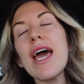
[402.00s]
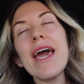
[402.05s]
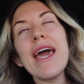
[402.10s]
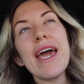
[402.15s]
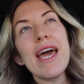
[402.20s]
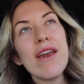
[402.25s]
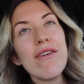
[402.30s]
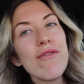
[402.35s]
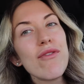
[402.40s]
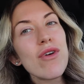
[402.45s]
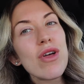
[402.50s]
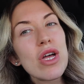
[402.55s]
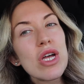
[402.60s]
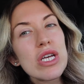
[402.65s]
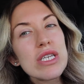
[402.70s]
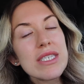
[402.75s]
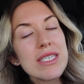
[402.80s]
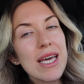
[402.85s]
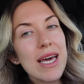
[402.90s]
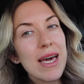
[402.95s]

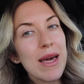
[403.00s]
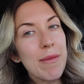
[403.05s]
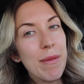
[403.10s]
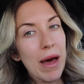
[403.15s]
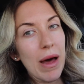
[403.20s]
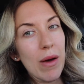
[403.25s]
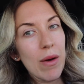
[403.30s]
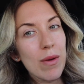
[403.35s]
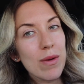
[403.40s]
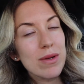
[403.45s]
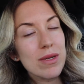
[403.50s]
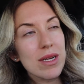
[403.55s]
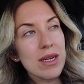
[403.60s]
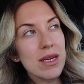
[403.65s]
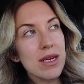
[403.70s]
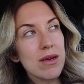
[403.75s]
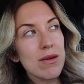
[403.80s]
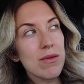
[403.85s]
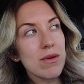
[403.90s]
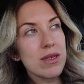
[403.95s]
handfuls came out
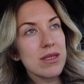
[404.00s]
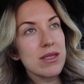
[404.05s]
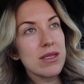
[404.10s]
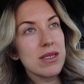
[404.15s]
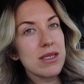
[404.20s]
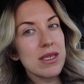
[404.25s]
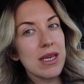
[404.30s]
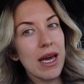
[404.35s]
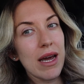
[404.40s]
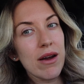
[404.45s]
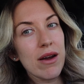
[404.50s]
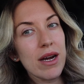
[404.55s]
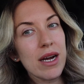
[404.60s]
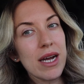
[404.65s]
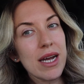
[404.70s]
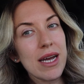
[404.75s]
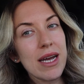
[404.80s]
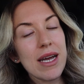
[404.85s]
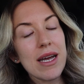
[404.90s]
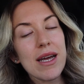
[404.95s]
and it was
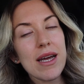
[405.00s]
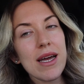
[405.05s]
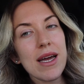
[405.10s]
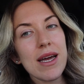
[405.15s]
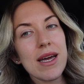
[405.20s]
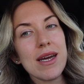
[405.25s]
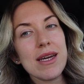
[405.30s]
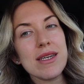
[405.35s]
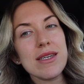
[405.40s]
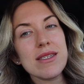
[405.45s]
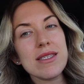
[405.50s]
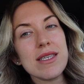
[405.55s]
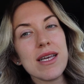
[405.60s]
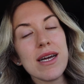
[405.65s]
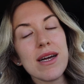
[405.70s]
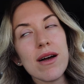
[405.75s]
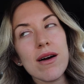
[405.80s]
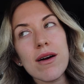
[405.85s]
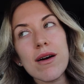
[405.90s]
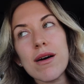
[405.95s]
scary and it's
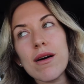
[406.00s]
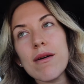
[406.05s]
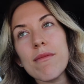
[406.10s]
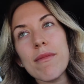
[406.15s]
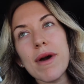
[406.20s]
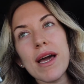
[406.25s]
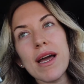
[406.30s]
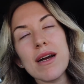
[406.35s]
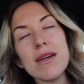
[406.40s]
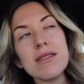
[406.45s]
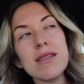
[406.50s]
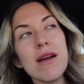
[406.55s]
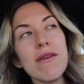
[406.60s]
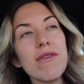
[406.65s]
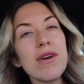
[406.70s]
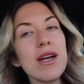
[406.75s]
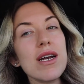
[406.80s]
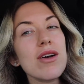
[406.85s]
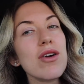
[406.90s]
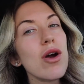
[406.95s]
like, oh, my hair's
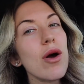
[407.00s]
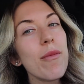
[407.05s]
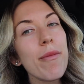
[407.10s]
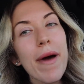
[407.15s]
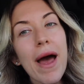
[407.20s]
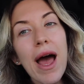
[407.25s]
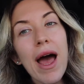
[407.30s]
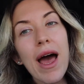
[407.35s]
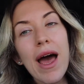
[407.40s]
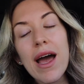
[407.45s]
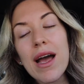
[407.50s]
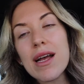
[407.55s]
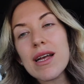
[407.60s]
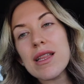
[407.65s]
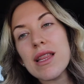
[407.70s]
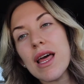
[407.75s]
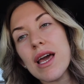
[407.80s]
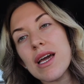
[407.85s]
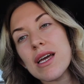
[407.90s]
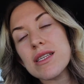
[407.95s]
never gonna grow back
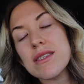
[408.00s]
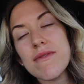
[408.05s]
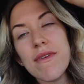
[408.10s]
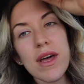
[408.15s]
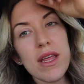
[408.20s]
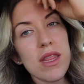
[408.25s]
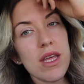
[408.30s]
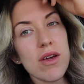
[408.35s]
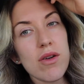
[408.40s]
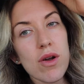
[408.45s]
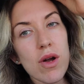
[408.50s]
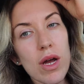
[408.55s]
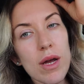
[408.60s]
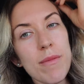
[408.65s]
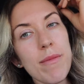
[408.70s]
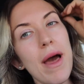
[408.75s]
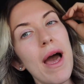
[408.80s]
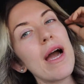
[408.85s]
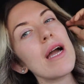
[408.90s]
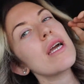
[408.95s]
and like it's finally
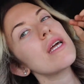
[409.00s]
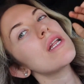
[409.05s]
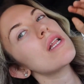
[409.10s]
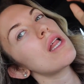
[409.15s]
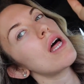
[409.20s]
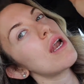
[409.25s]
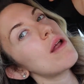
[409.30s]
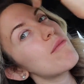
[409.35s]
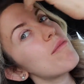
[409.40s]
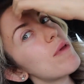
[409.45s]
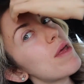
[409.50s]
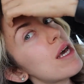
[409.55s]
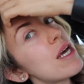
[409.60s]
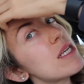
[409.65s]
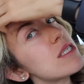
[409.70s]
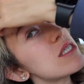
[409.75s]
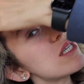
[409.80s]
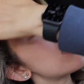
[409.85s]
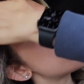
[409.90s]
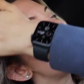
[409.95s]
growing back in a lot of
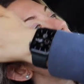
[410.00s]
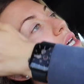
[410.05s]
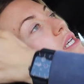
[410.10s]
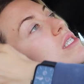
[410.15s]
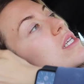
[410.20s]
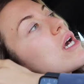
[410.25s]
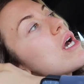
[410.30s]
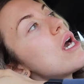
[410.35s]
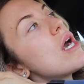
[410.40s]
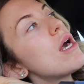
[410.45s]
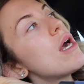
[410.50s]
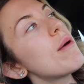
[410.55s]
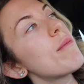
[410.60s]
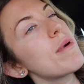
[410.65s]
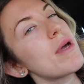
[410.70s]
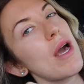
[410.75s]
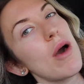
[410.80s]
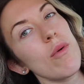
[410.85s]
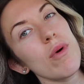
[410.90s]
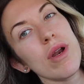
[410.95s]
places.
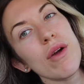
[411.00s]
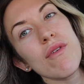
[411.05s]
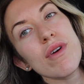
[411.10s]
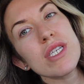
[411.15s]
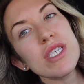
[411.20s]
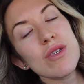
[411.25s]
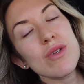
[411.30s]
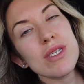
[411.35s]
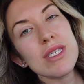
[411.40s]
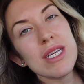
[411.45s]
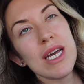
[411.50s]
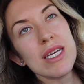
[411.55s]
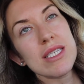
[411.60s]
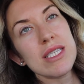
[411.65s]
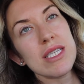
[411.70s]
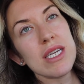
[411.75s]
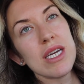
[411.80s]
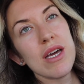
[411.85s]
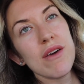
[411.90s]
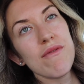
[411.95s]
yeah, whenever she was
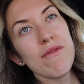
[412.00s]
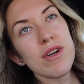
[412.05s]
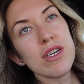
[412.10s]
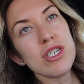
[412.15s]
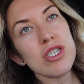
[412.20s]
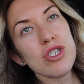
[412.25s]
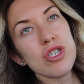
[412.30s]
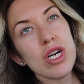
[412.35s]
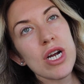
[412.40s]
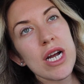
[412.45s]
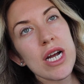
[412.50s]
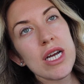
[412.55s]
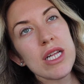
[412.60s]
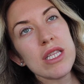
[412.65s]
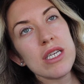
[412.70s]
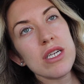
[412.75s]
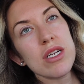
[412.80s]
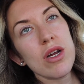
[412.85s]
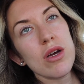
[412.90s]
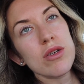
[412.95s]
testing it for
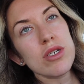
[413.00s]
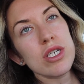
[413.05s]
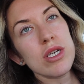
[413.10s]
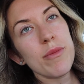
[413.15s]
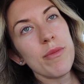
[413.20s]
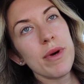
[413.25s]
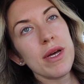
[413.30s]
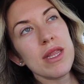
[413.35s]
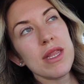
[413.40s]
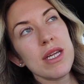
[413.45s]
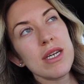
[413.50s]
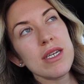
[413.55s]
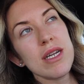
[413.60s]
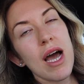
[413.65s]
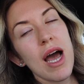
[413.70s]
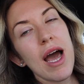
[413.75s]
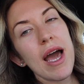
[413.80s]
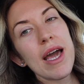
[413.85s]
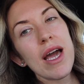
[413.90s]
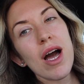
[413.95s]
strength, you know, she put the
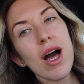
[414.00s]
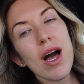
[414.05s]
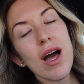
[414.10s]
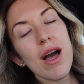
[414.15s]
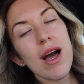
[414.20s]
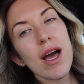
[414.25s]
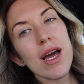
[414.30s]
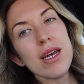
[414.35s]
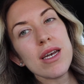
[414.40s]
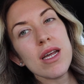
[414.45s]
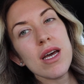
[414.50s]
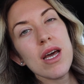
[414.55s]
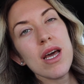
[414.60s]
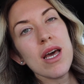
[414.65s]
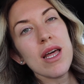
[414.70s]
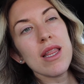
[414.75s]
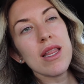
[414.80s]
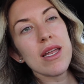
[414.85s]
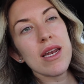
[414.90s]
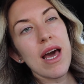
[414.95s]
dye on
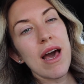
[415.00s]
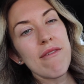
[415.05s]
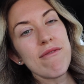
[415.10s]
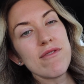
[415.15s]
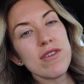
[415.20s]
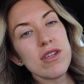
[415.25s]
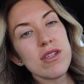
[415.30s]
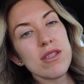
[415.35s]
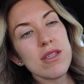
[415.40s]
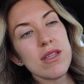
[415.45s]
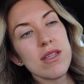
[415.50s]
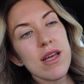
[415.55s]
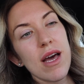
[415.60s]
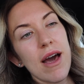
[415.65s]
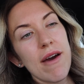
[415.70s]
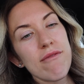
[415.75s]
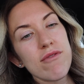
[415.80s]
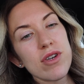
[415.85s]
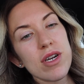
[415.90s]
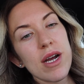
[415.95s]
then after
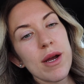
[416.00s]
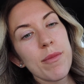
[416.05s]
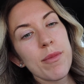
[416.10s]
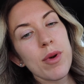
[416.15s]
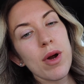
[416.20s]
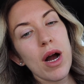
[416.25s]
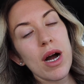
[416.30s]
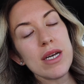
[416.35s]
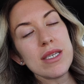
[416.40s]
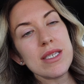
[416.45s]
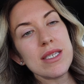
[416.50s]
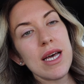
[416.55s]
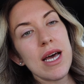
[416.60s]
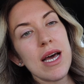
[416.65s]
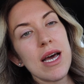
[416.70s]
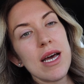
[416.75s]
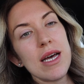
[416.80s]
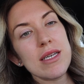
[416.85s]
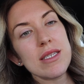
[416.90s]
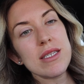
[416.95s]
after it
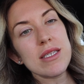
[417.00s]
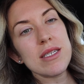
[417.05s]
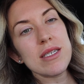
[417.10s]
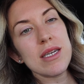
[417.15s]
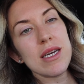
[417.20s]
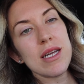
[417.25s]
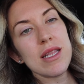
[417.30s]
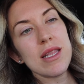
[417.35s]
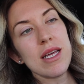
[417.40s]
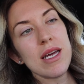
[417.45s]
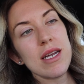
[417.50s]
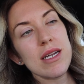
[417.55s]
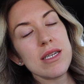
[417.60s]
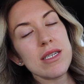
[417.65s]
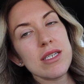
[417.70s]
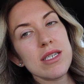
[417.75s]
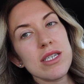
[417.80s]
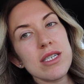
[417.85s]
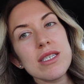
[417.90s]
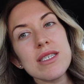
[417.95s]
processed and
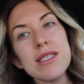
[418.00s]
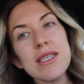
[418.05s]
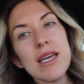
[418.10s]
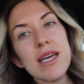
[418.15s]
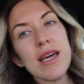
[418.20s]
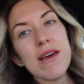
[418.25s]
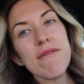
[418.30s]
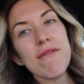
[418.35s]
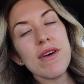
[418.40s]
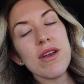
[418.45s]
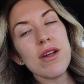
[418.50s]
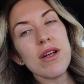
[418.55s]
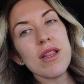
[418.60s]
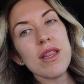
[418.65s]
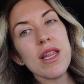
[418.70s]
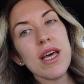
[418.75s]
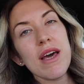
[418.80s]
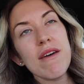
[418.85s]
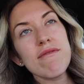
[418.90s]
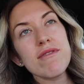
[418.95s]
then she's seeing if it'll
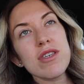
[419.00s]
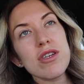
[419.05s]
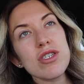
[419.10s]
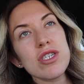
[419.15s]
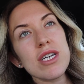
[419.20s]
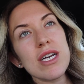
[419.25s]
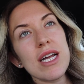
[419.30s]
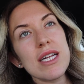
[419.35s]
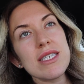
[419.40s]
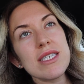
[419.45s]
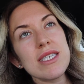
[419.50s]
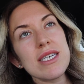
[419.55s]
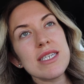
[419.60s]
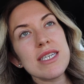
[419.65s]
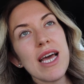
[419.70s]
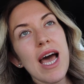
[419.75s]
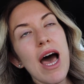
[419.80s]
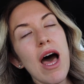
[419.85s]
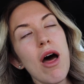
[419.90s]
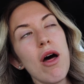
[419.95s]
lift so she gets the
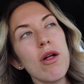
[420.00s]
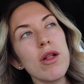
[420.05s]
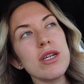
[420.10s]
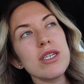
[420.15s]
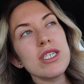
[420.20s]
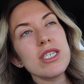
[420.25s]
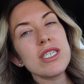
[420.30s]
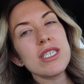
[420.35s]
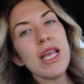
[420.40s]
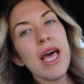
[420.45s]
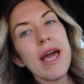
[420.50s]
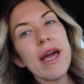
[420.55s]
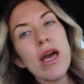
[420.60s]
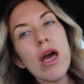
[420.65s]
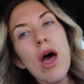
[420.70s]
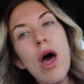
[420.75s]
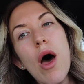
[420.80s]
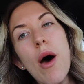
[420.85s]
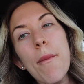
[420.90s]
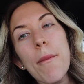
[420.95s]
towel and she's like
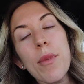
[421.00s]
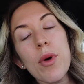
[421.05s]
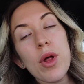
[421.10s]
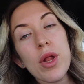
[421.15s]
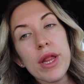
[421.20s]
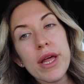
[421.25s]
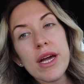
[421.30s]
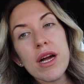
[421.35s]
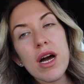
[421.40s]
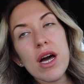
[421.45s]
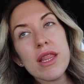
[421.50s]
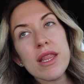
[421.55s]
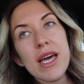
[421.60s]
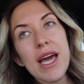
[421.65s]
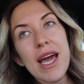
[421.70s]
pulling on the